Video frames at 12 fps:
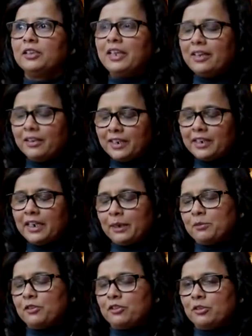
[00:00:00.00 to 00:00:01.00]
thing that
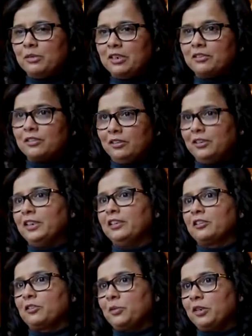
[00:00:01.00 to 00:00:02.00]
happens to me as a learning
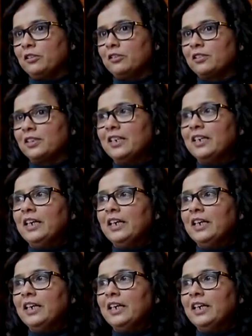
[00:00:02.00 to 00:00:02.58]
experience.